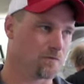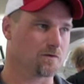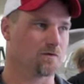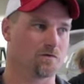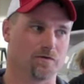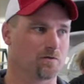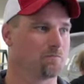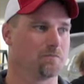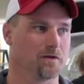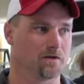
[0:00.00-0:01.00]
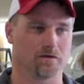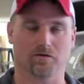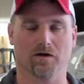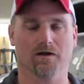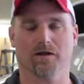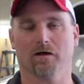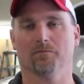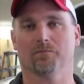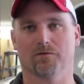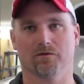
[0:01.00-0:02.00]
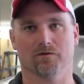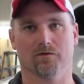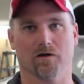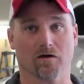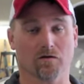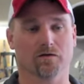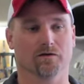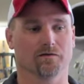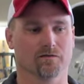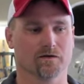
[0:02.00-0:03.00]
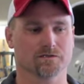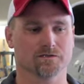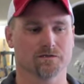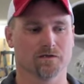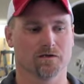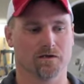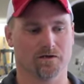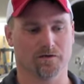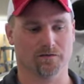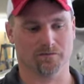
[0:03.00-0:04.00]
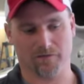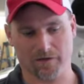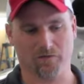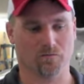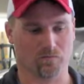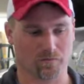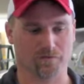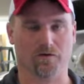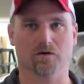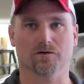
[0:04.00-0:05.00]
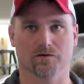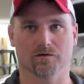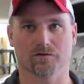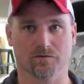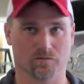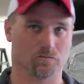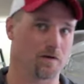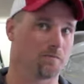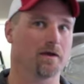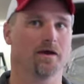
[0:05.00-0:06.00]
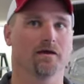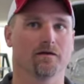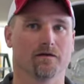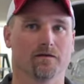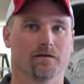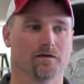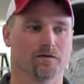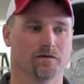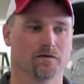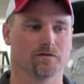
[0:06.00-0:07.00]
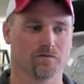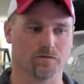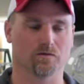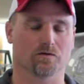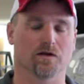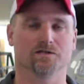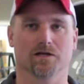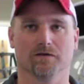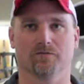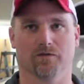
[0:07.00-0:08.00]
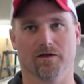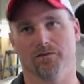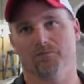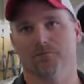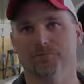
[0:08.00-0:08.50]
you know, they're being a great help to our organization, and now it's our turn to repay and, and do a great job for them.